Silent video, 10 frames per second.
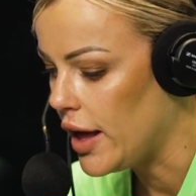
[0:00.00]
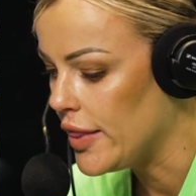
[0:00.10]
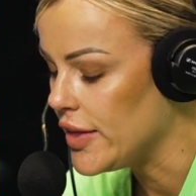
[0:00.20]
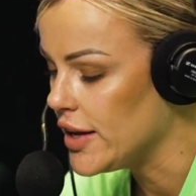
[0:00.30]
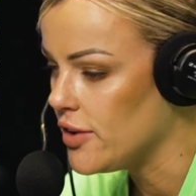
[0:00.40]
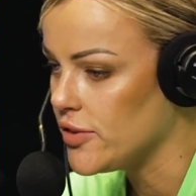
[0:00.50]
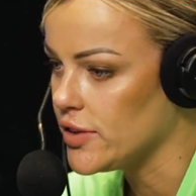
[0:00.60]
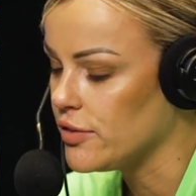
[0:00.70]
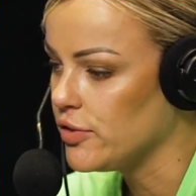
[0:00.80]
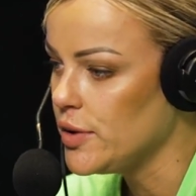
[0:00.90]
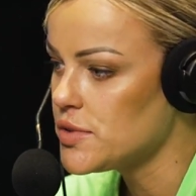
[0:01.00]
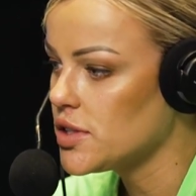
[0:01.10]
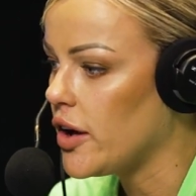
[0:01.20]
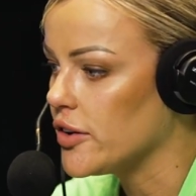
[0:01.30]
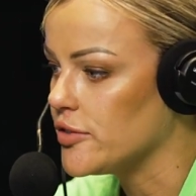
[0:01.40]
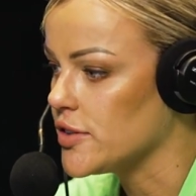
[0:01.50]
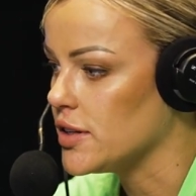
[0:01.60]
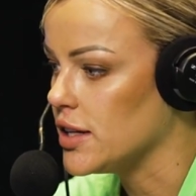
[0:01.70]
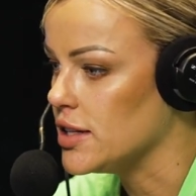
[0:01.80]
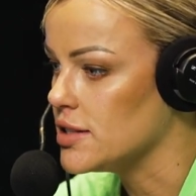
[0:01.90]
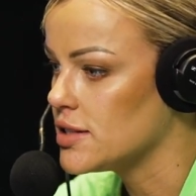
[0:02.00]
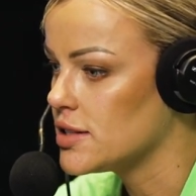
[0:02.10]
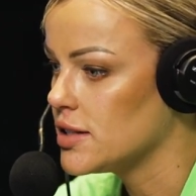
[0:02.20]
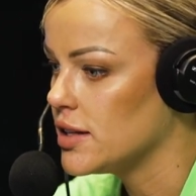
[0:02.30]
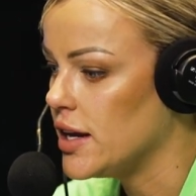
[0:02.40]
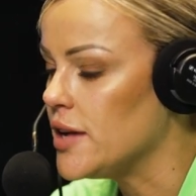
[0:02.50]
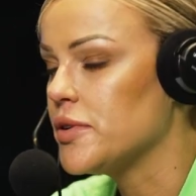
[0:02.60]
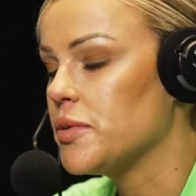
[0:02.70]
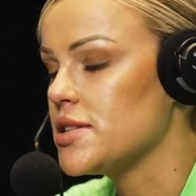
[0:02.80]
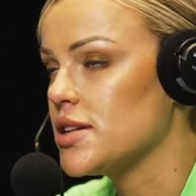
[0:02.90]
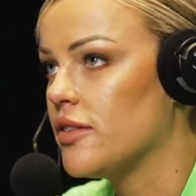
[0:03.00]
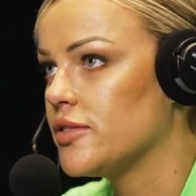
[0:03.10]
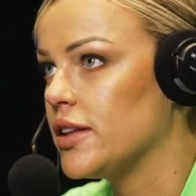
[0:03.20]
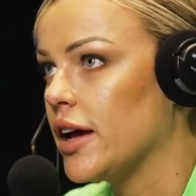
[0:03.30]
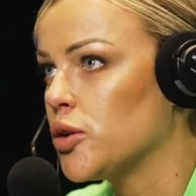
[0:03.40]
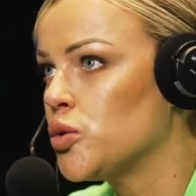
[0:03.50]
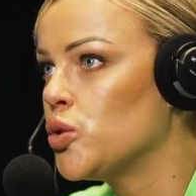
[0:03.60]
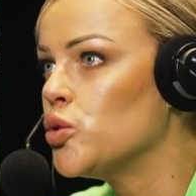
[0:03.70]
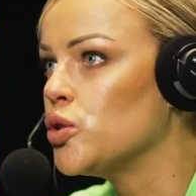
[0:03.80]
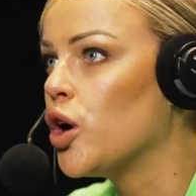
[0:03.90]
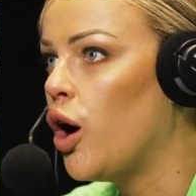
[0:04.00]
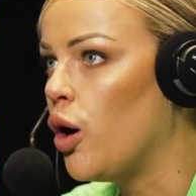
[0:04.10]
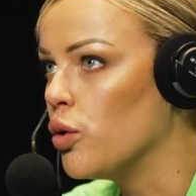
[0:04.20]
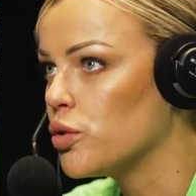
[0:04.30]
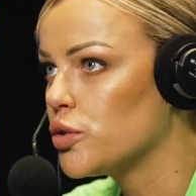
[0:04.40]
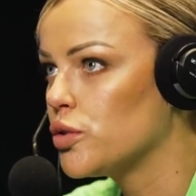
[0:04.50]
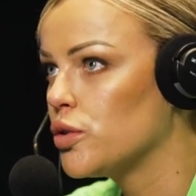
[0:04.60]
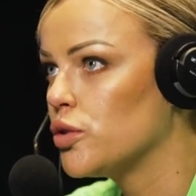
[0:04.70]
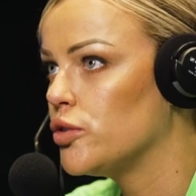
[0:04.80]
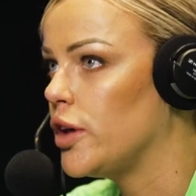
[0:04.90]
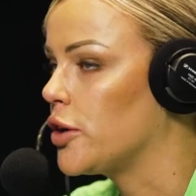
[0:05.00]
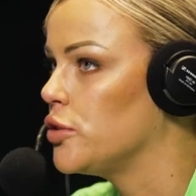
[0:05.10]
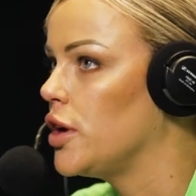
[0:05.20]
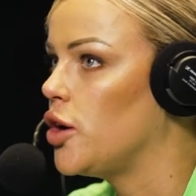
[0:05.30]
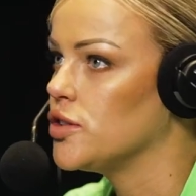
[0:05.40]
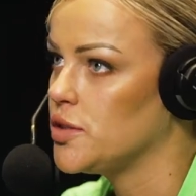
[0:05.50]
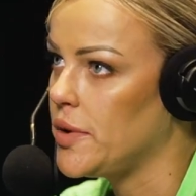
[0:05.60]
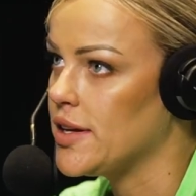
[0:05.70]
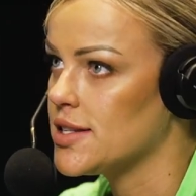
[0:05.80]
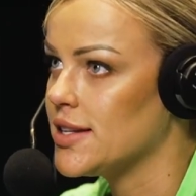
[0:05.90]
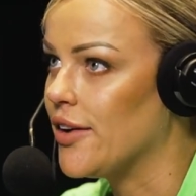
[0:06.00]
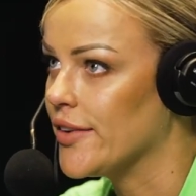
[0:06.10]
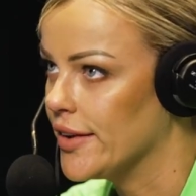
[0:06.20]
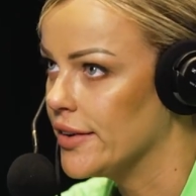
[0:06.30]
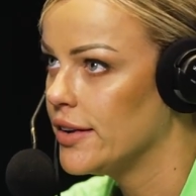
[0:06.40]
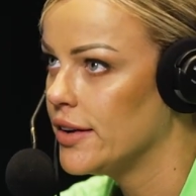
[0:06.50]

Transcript: The other, the flip side of it is everyone's after that good colt that could go on to be a stallion.